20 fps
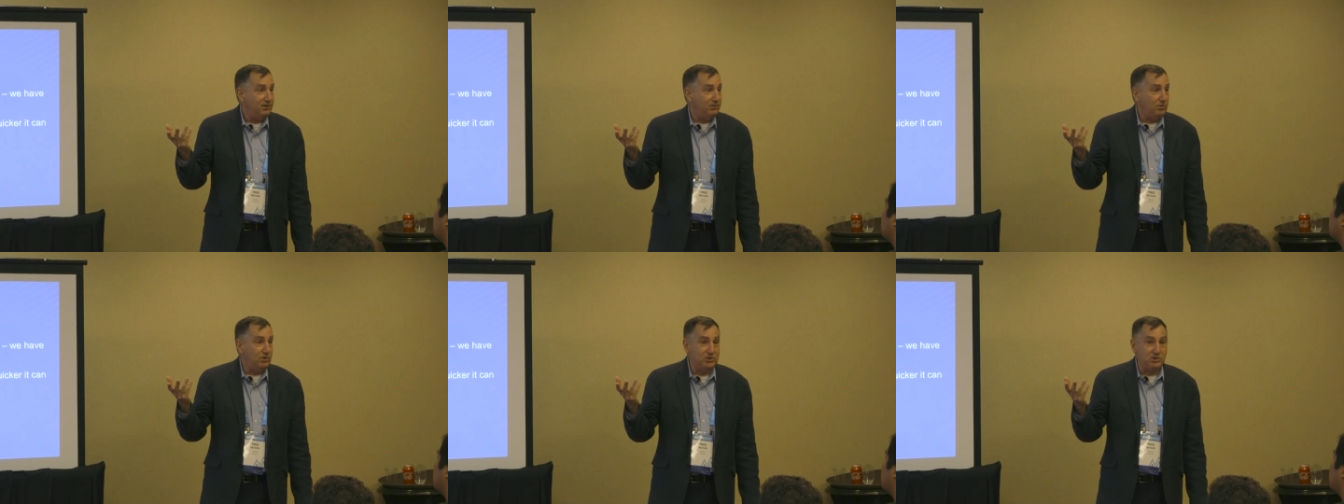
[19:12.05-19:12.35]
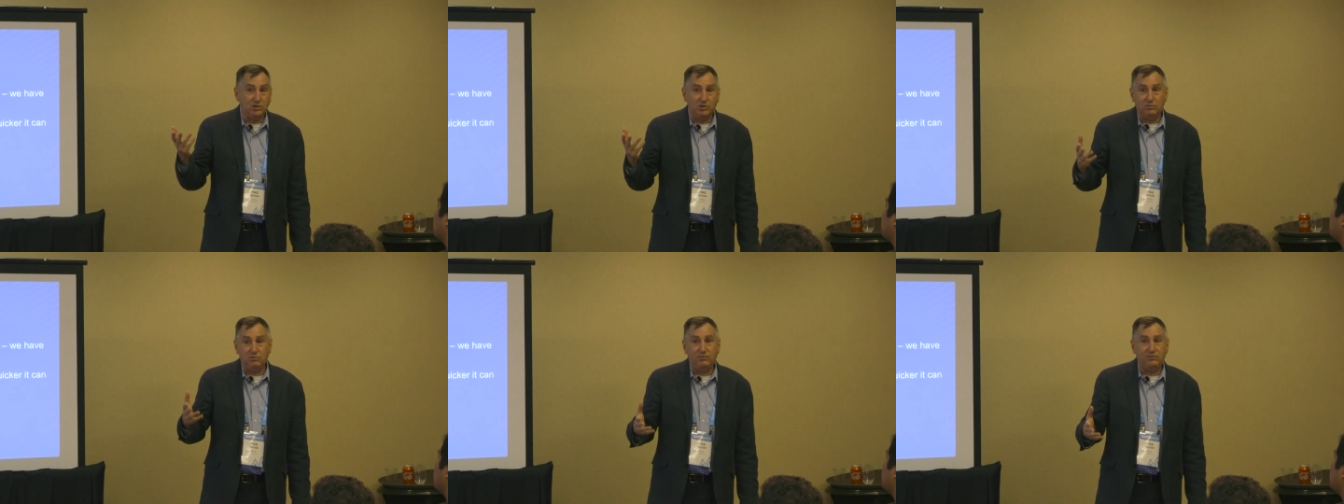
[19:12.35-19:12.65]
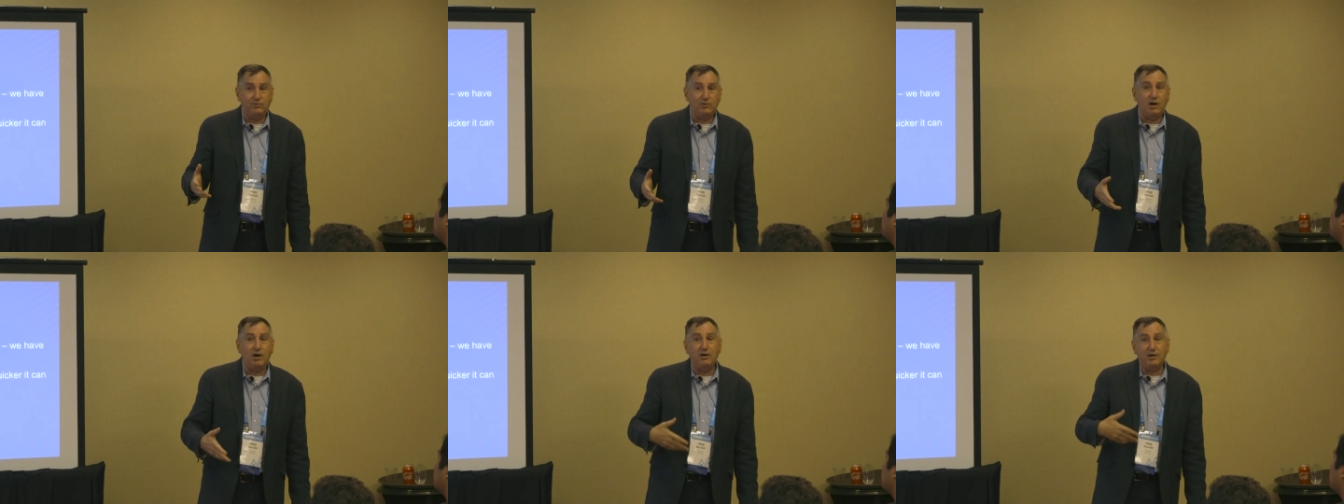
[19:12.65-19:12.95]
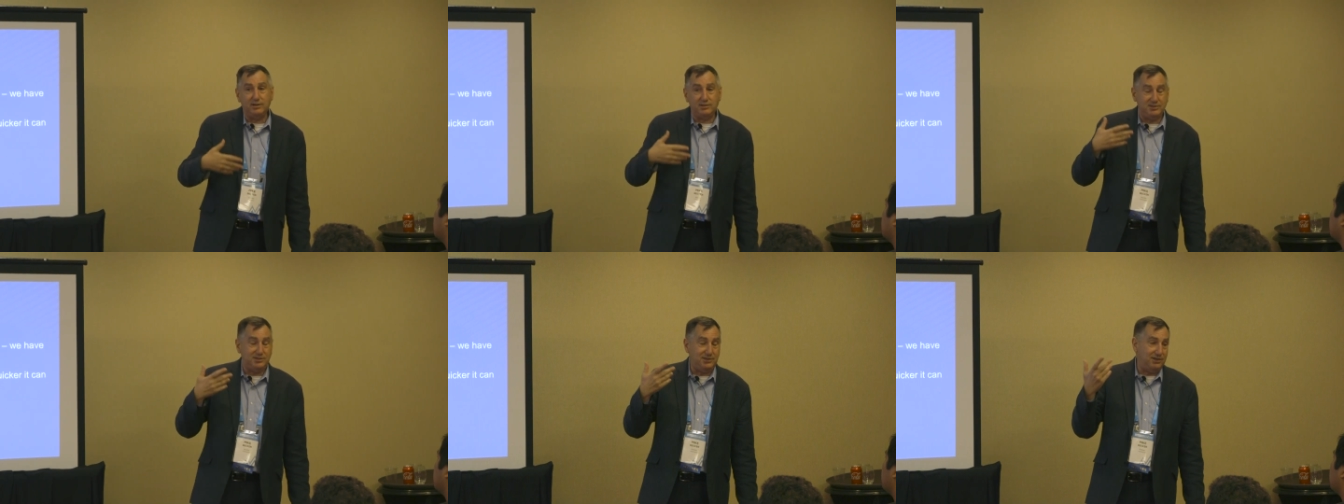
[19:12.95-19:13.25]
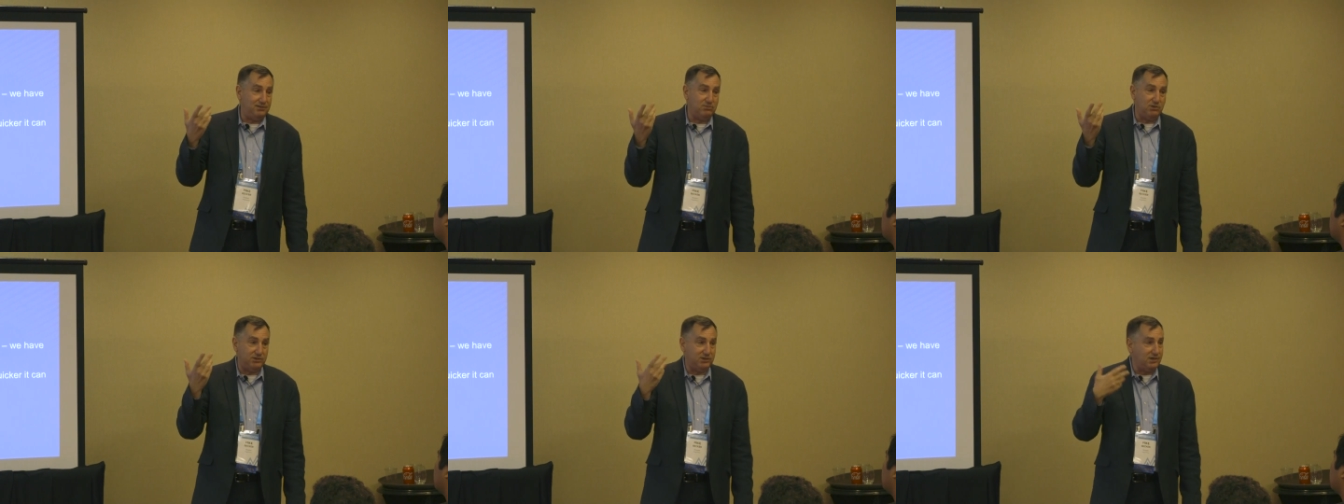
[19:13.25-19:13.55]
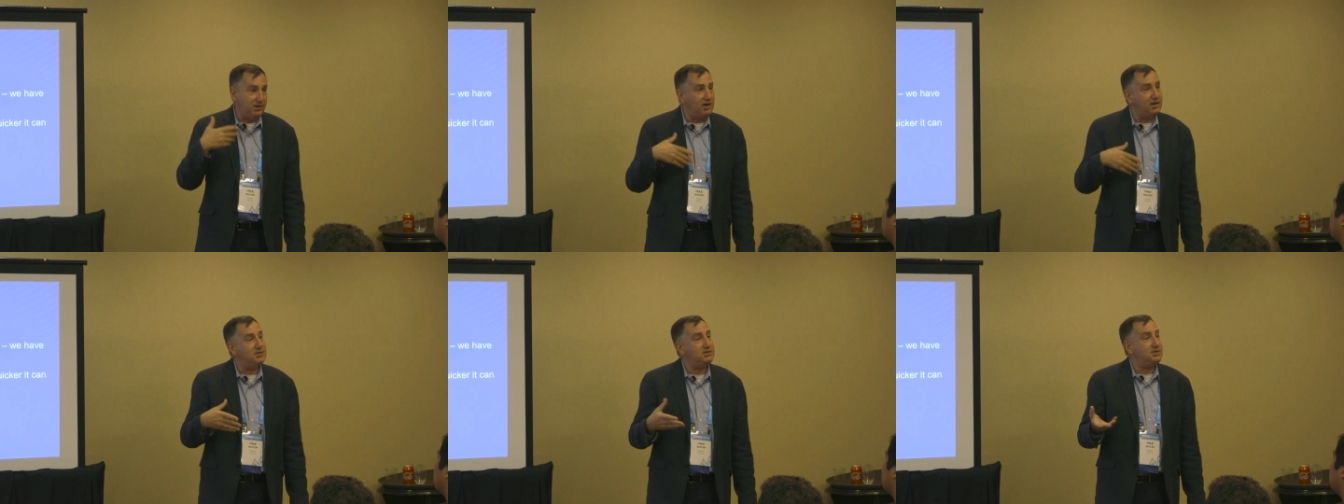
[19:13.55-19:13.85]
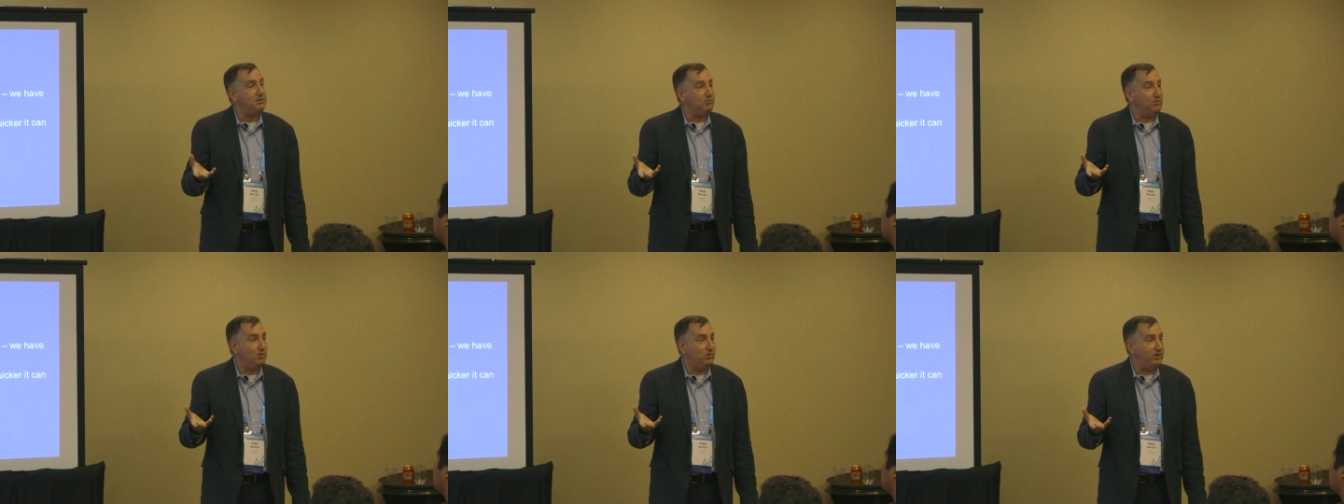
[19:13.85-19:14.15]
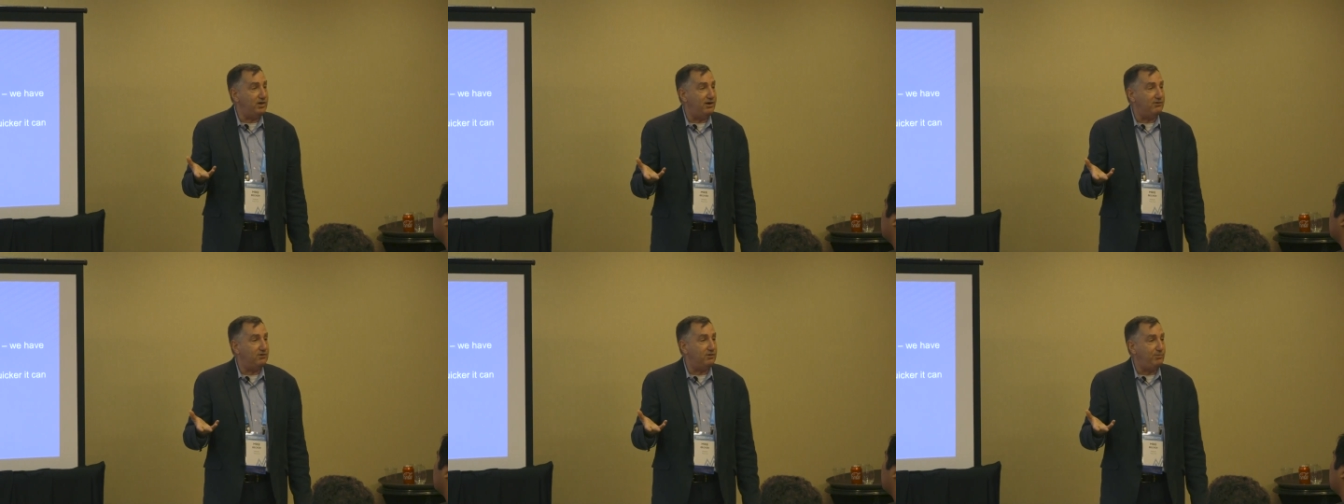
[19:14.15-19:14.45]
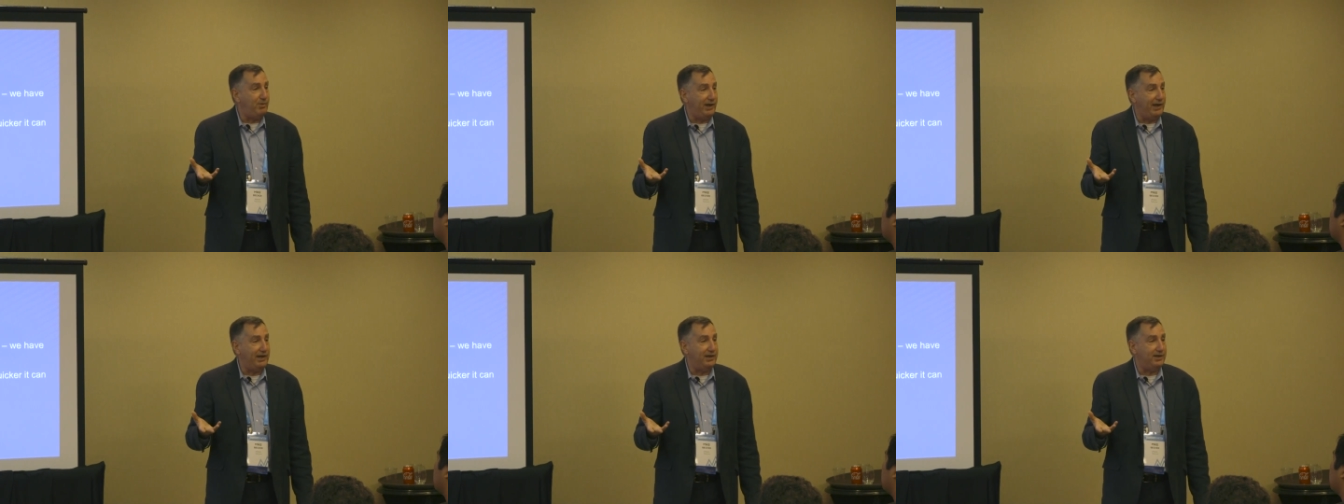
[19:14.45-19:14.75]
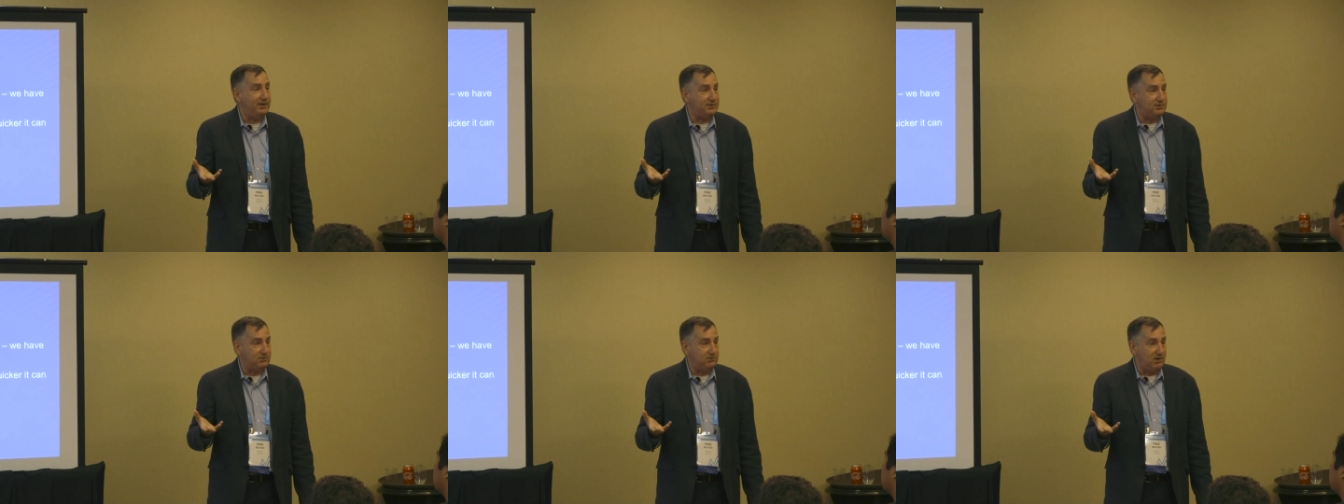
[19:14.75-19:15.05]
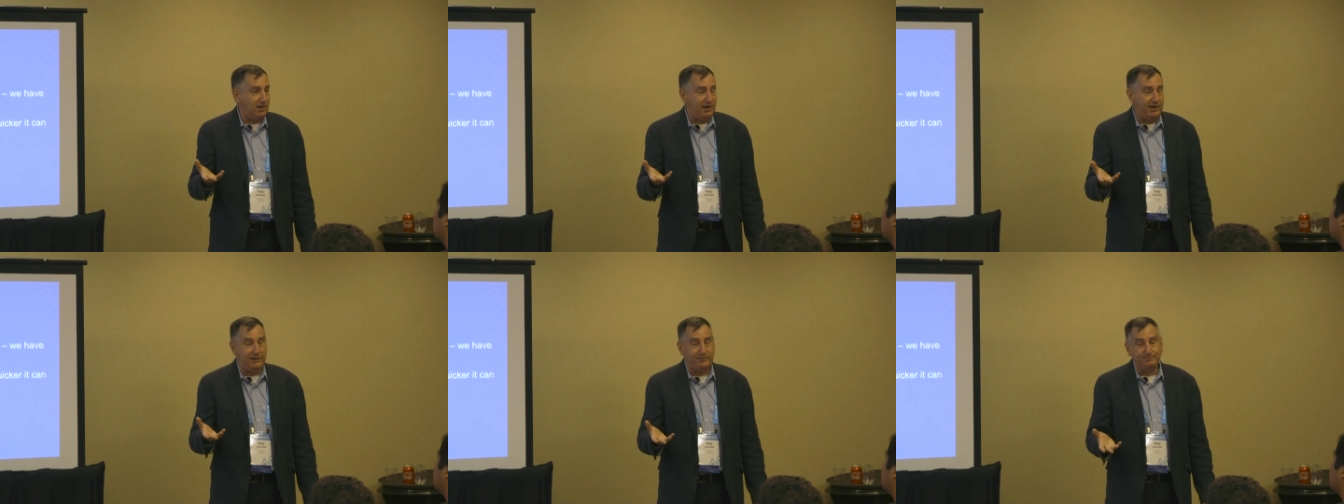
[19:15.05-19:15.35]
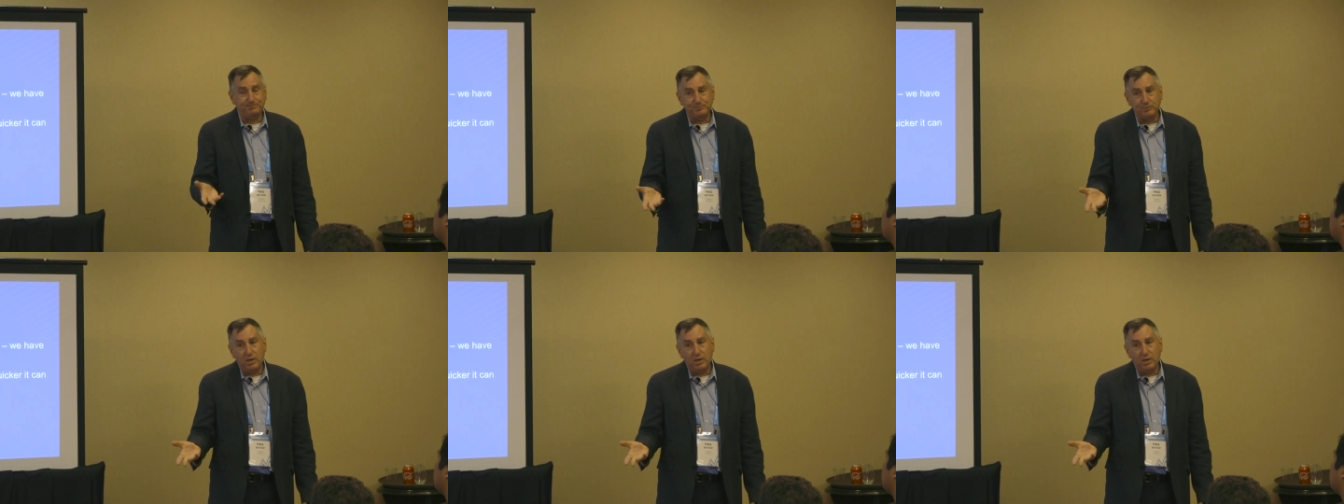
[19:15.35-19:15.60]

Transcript: which will far exceed what the customer would ever pay us, right?